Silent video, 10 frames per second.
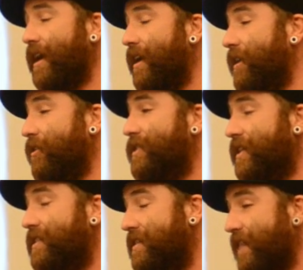I got
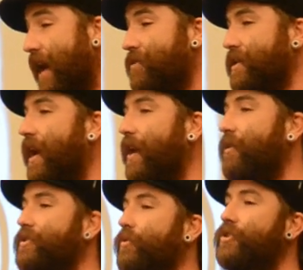60,000
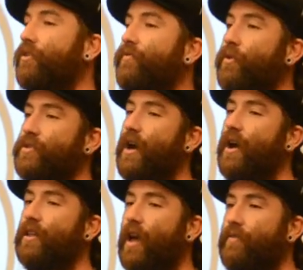high-res original photos
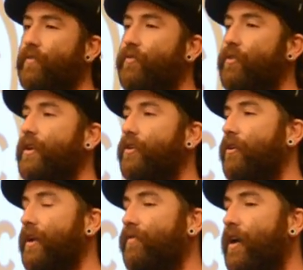online for free under a Creative